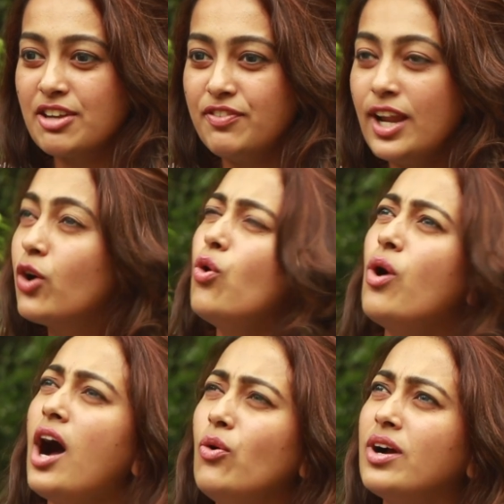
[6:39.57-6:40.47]
I feel like, oh,
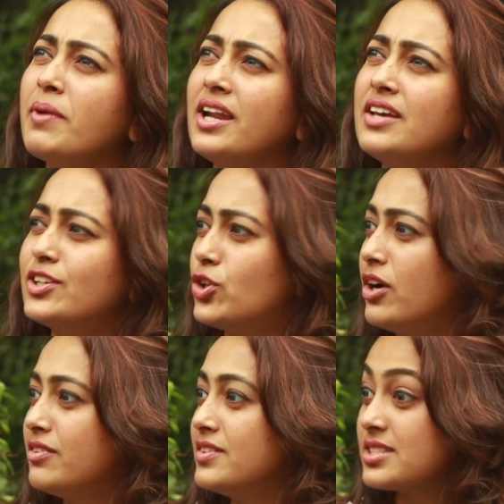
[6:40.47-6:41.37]
how come I never
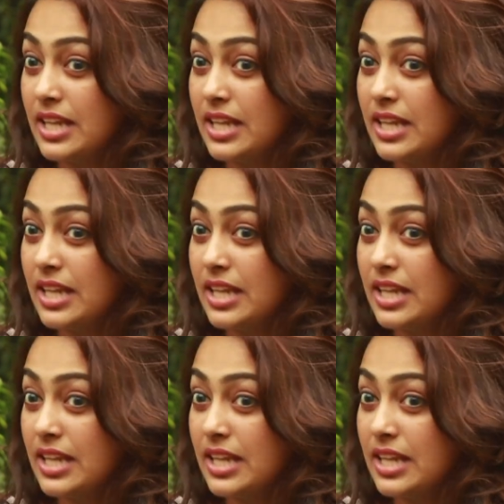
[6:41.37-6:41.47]
thought of this?